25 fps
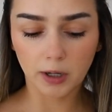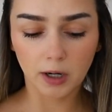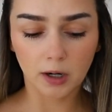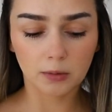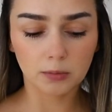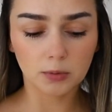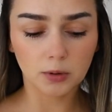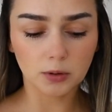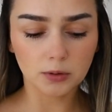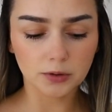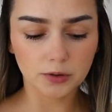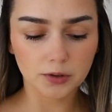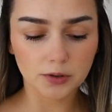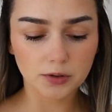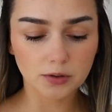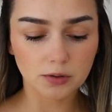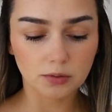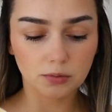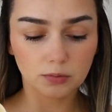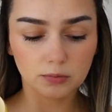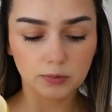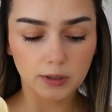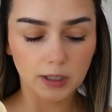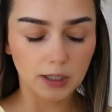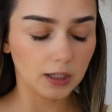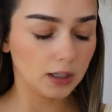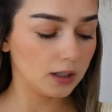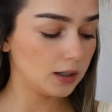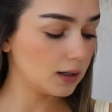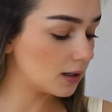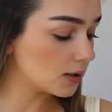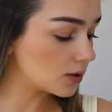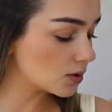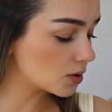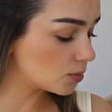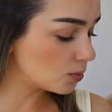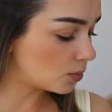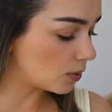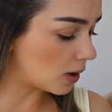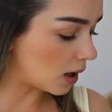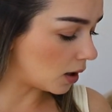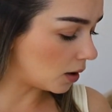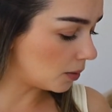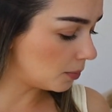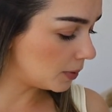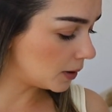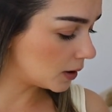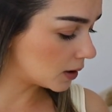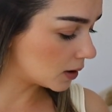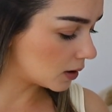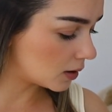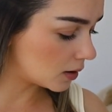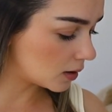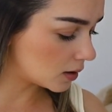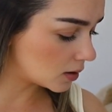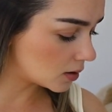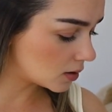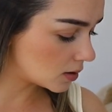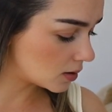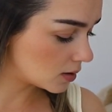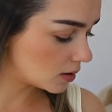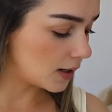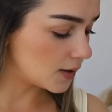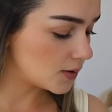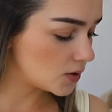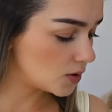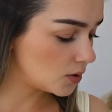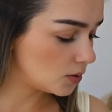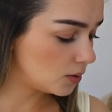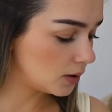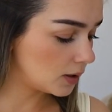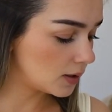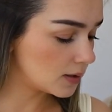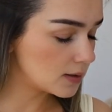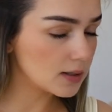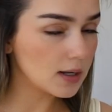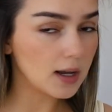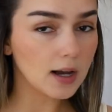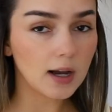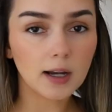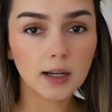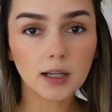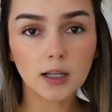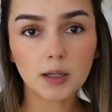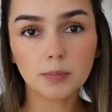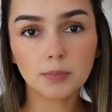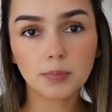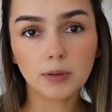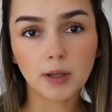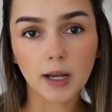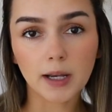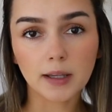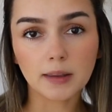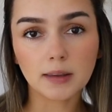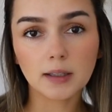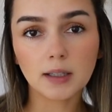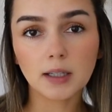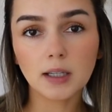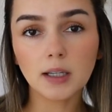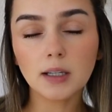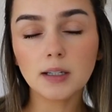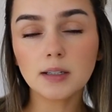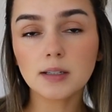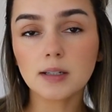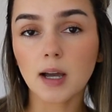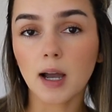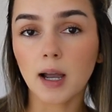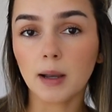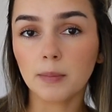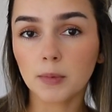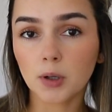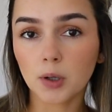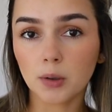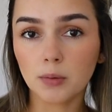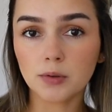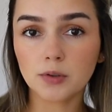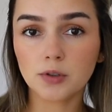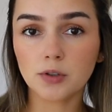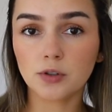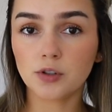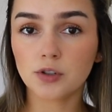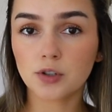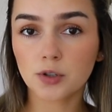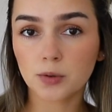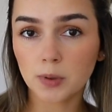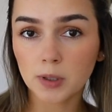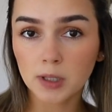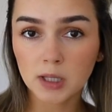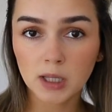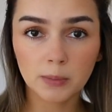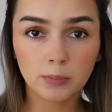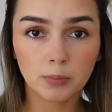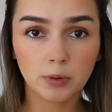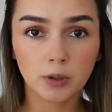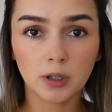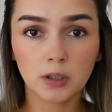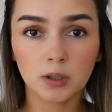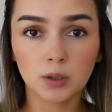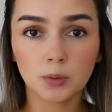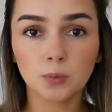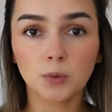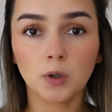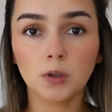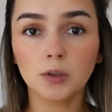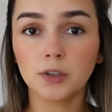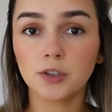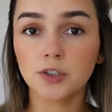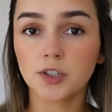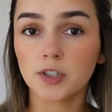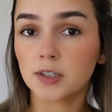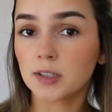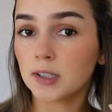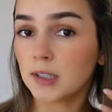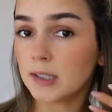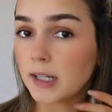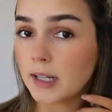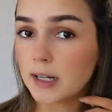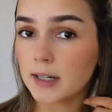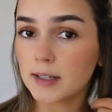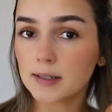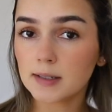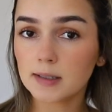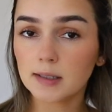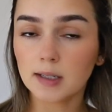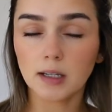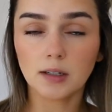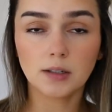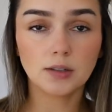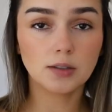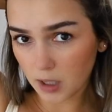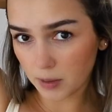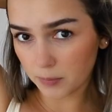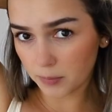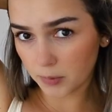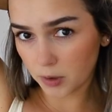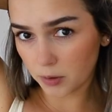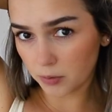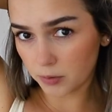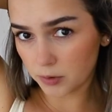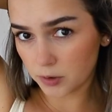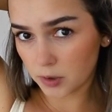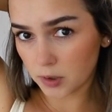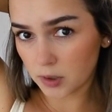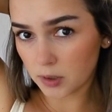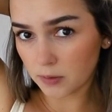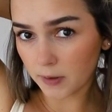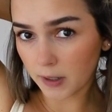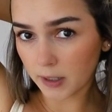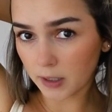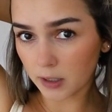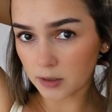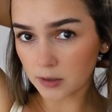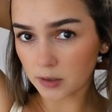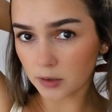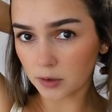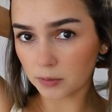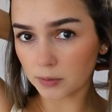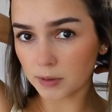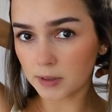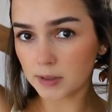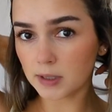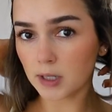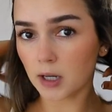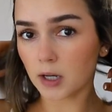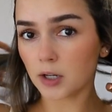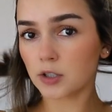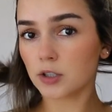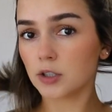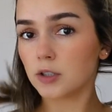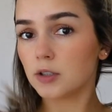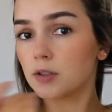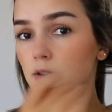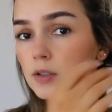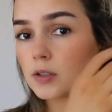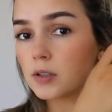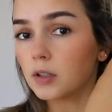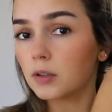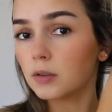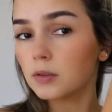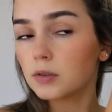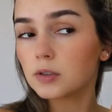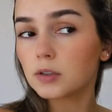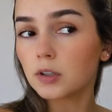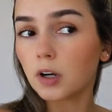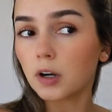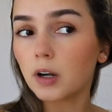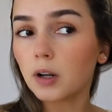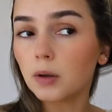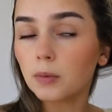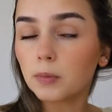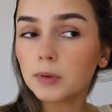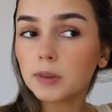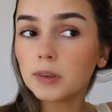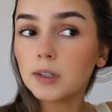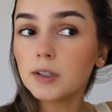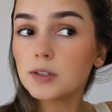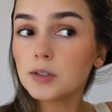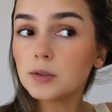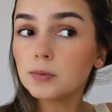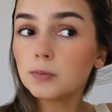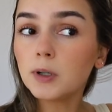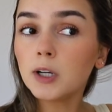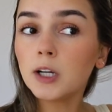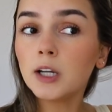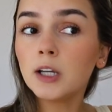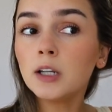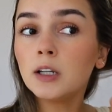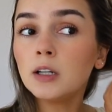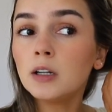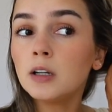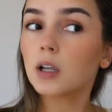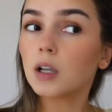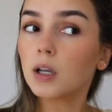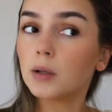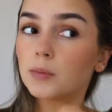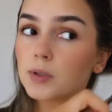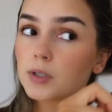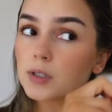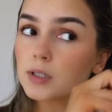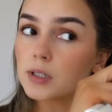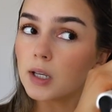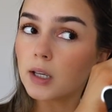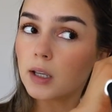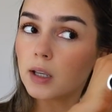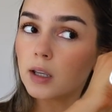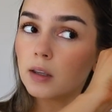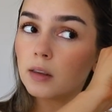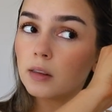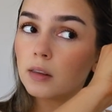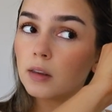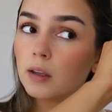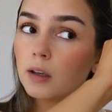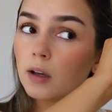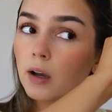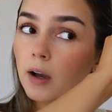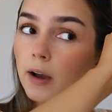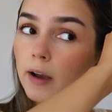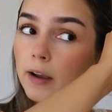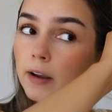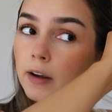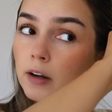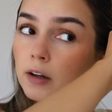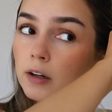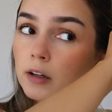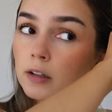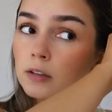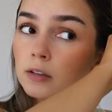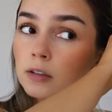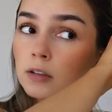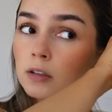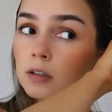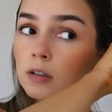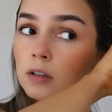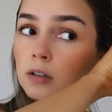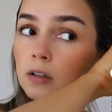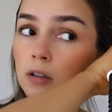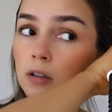hair rollers ready as well because as soon as I apply the heat, I'm going to just quickly put in the roller just to let it set. I'm going to divide into 3 sections. So starting with this one, I'm just taking the iron